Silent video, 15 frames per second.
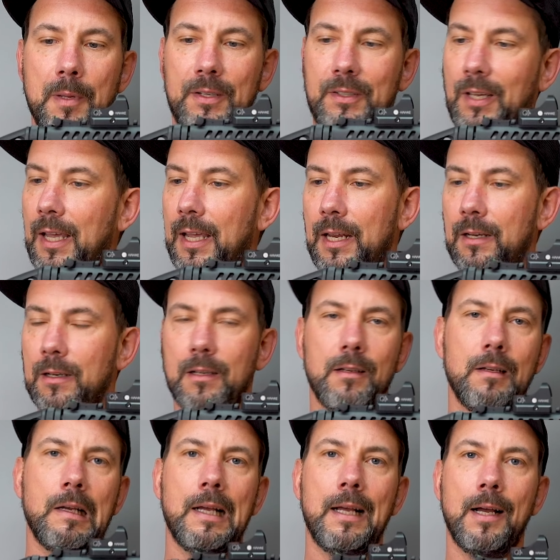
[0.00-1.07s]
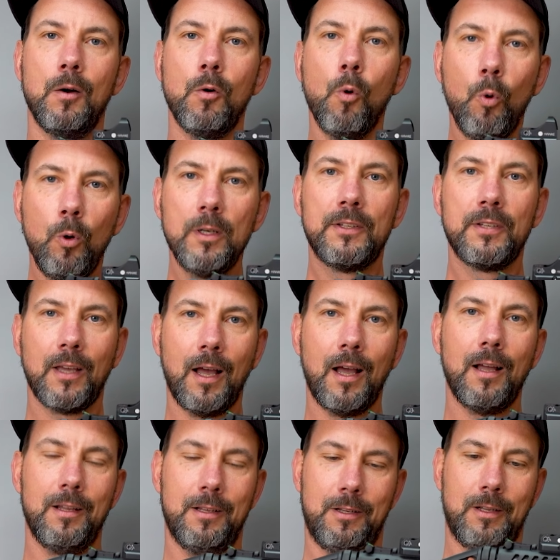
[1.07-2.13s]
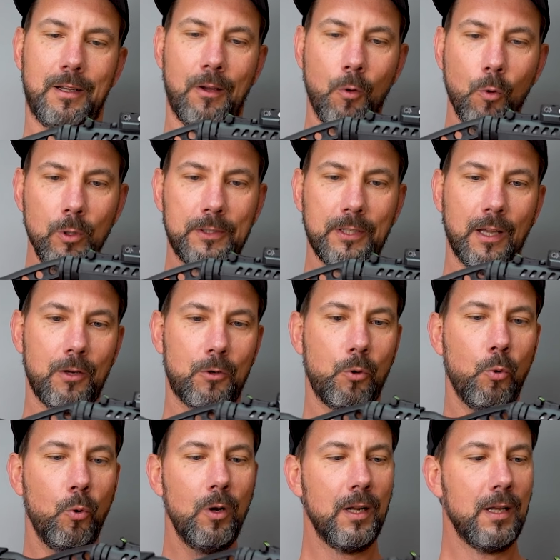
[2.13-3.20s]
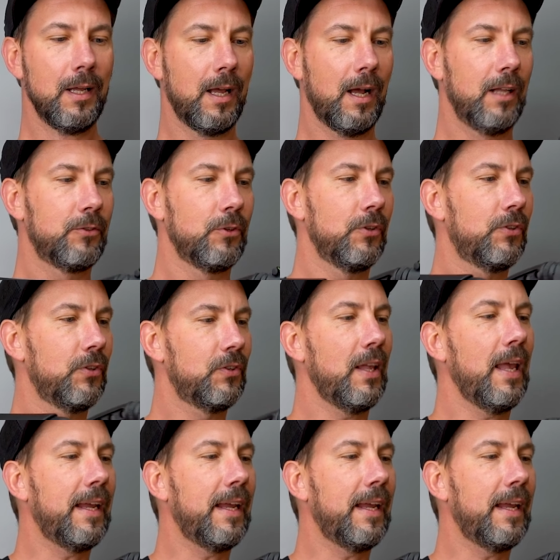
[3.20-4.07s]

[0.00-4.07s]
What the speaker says: Really cool, and it's super easy to modify it.